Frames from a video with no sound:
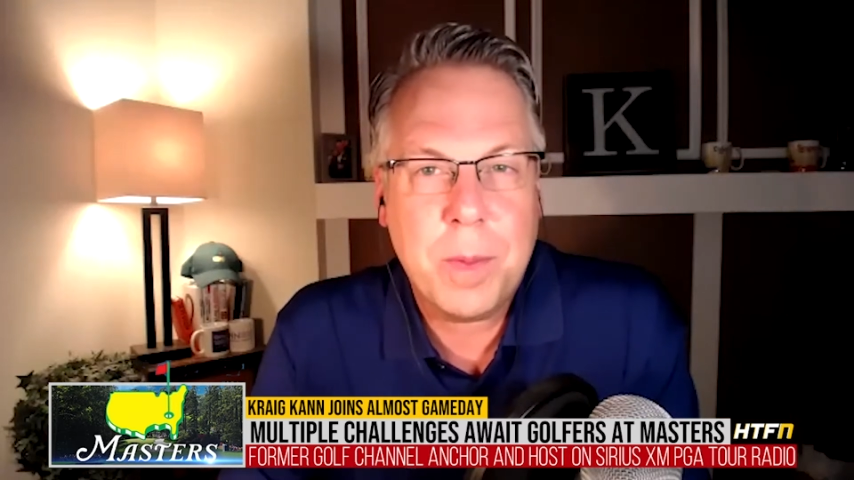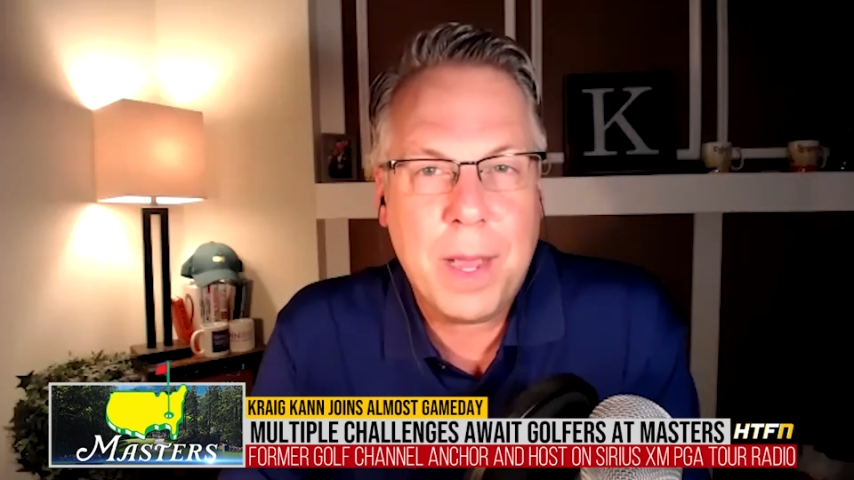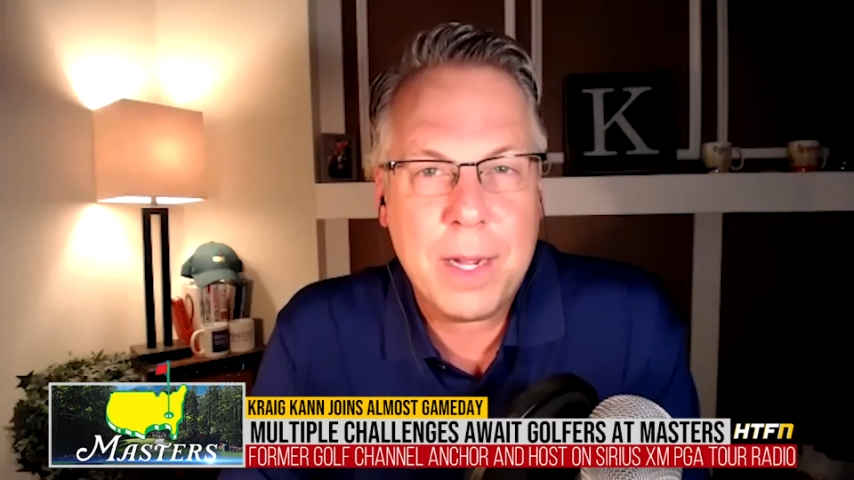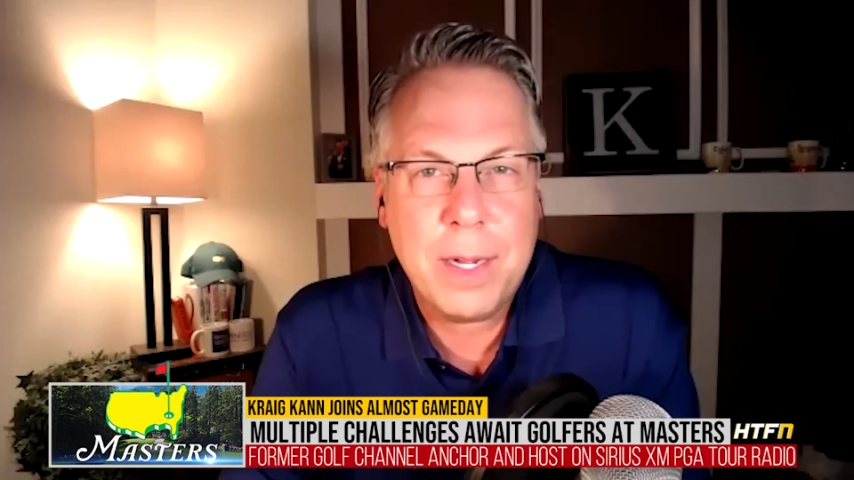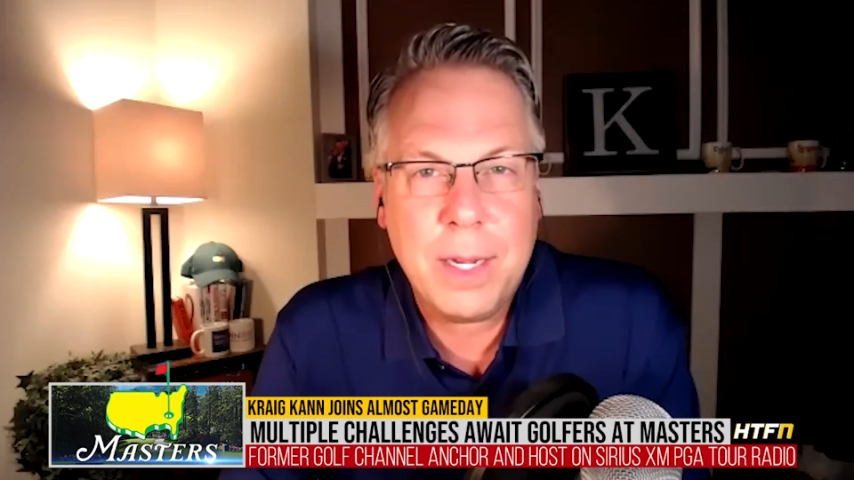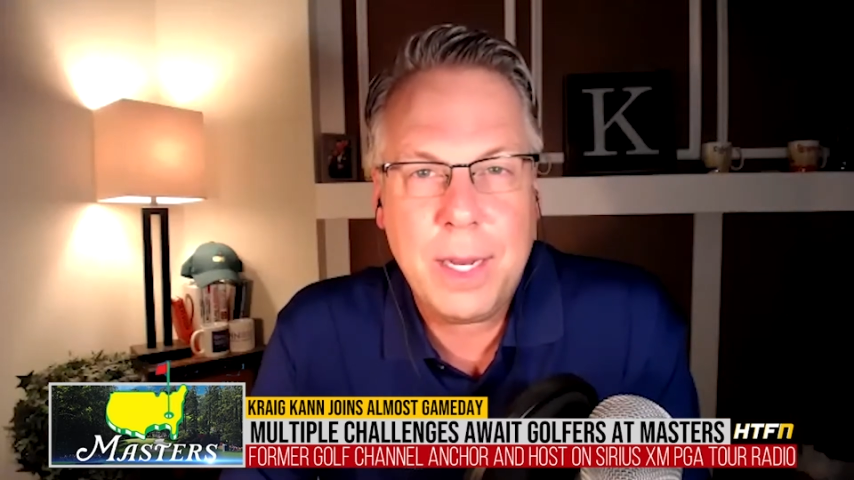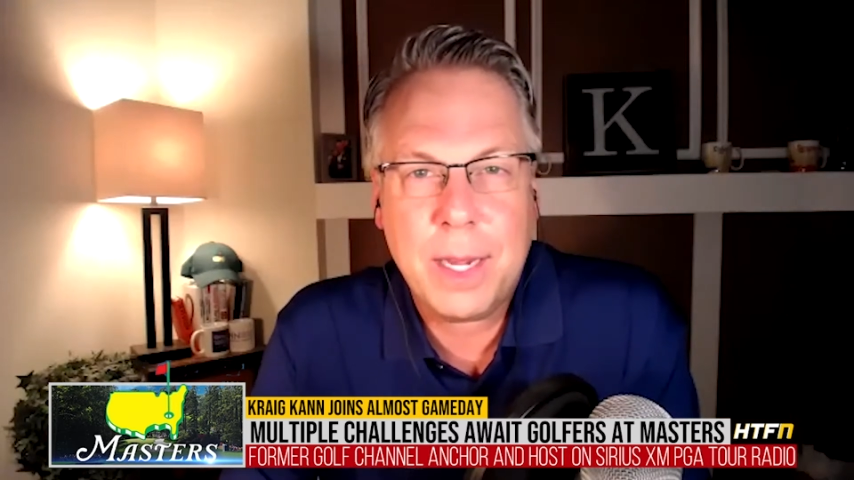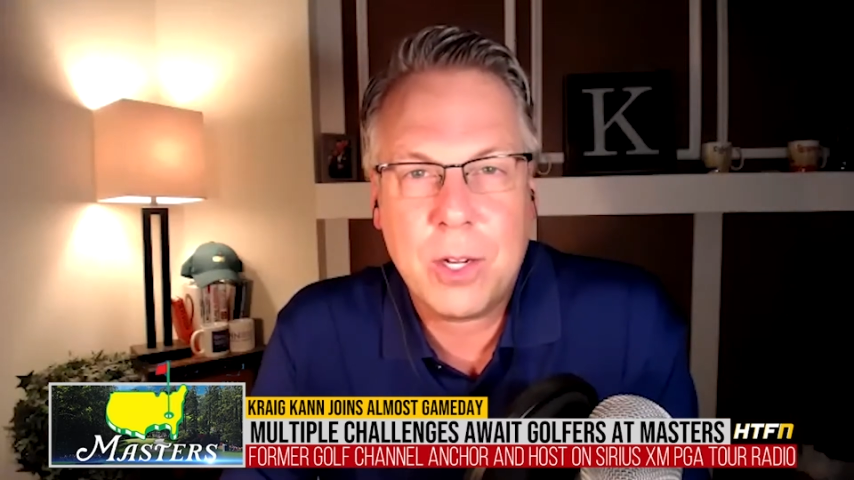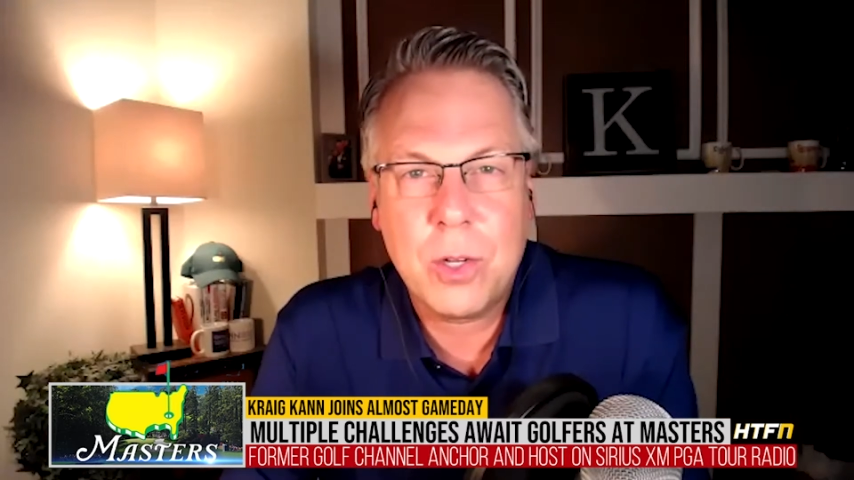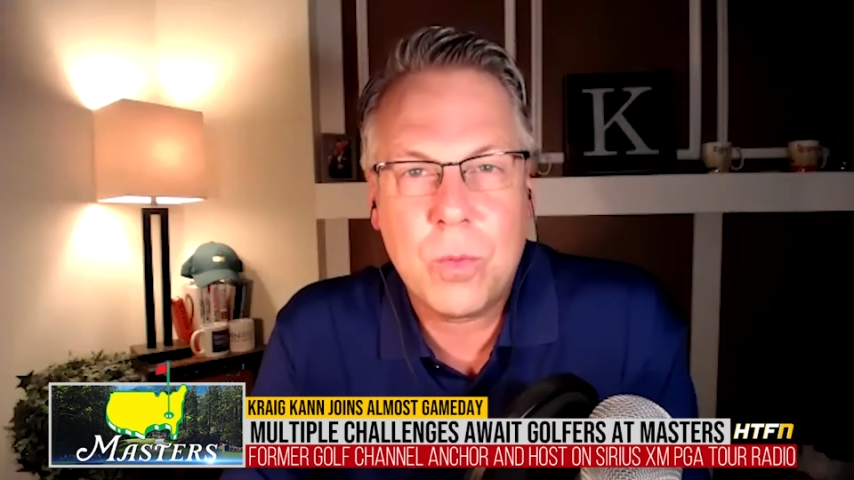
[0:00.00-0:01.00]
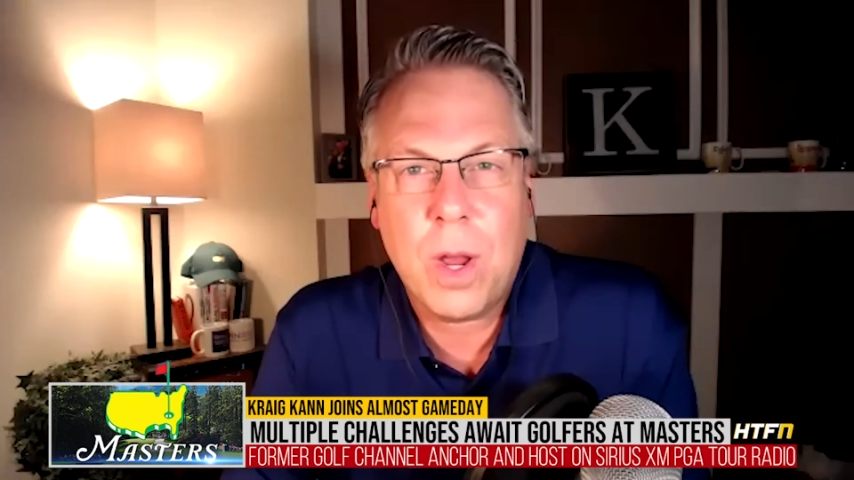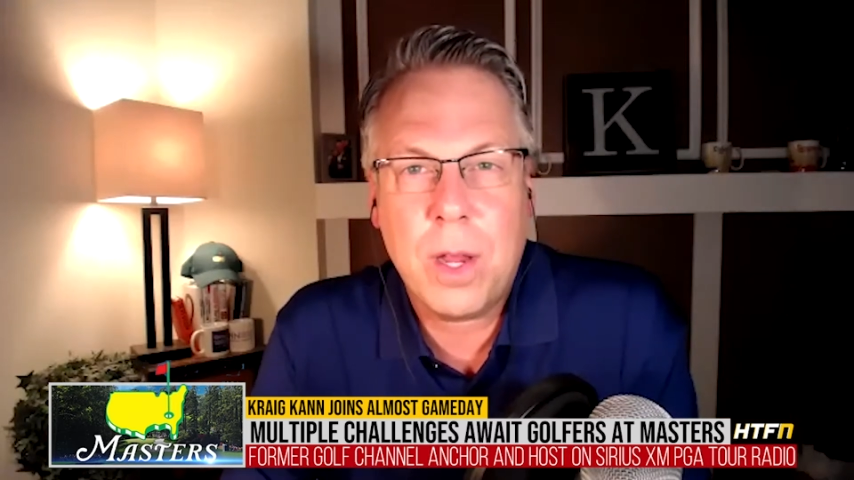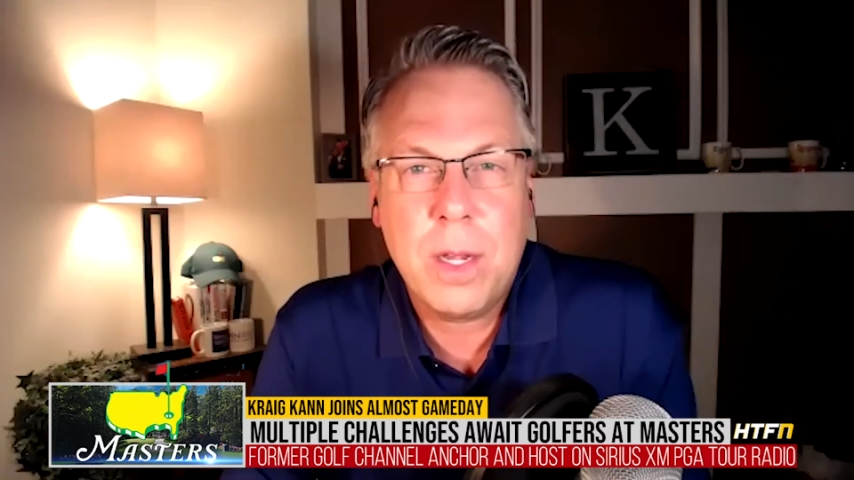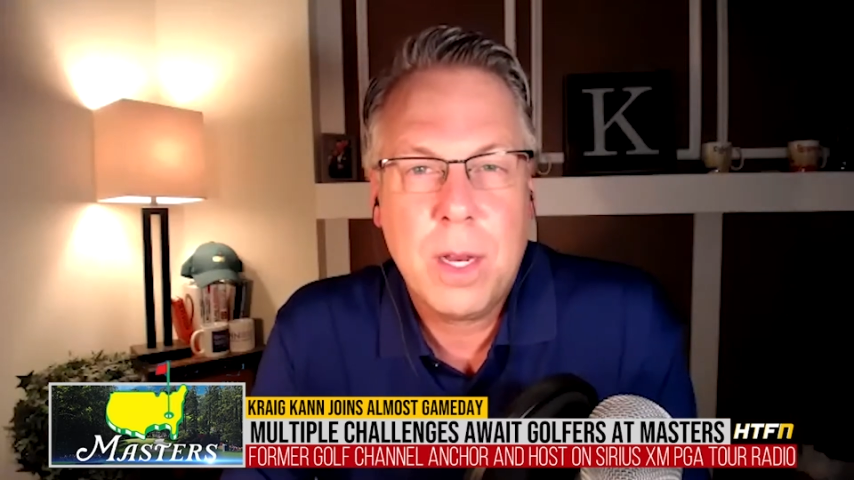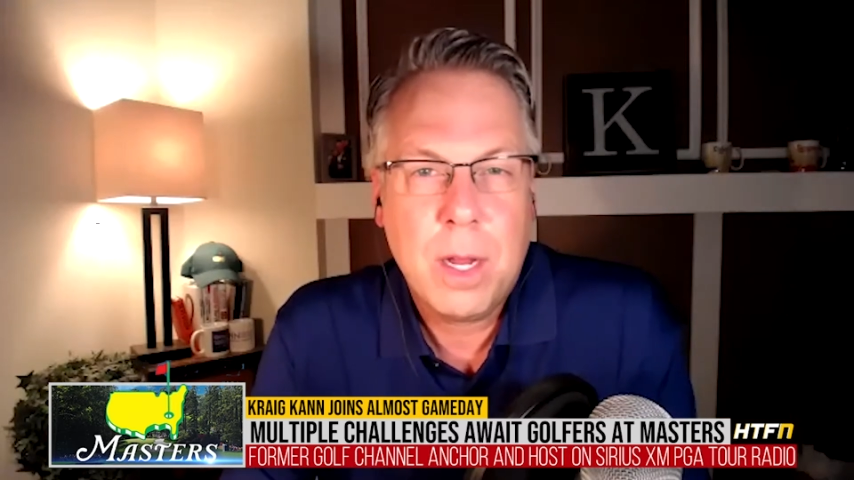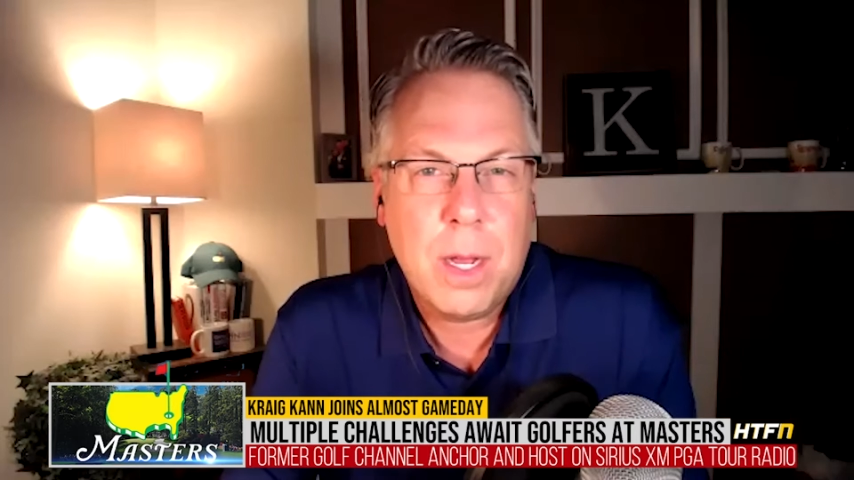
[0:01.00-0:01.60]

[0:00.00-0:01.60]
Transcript: about it. He had a good run